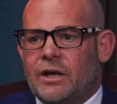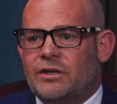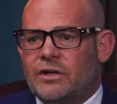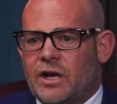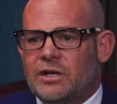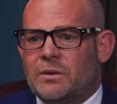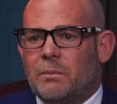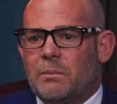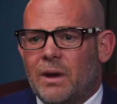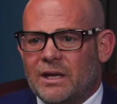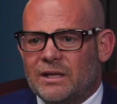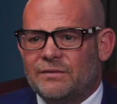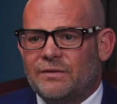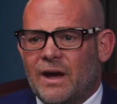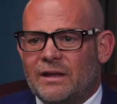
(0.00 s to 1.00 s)
A judge
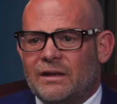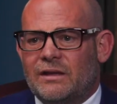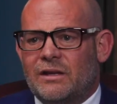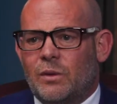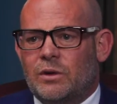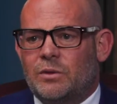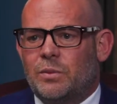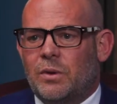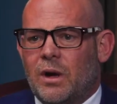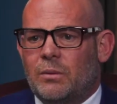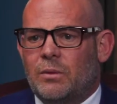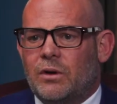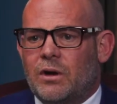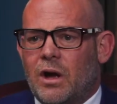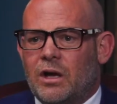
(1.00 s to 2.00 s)
must find that there was
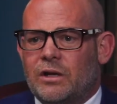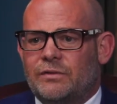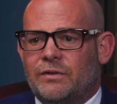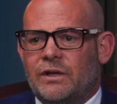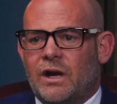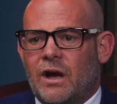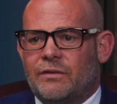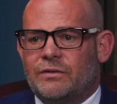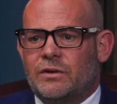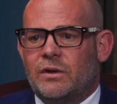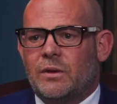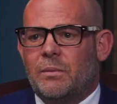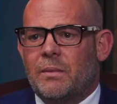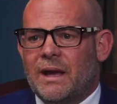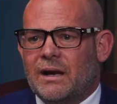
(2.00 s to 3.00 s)
probable cause for the
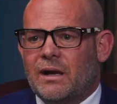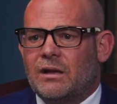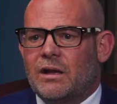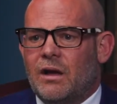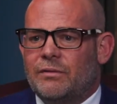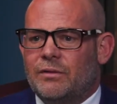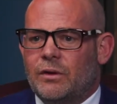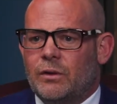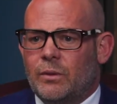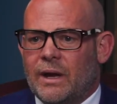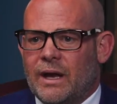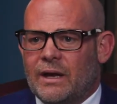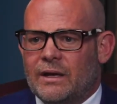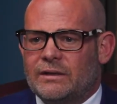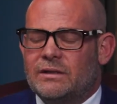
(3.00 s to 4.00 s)
officer to make a lawful
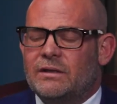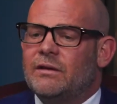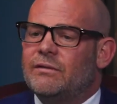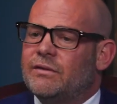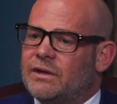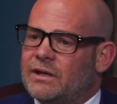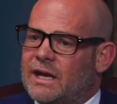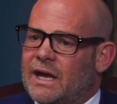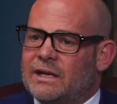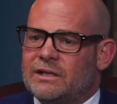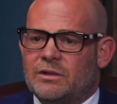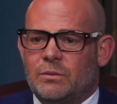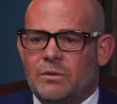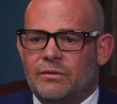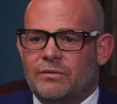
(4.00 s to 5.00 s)
arrest for the
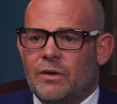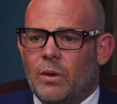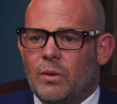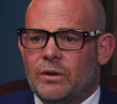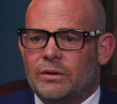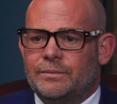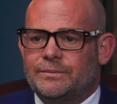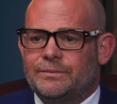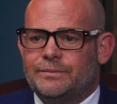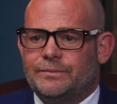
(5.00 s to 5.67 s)
case to move forward.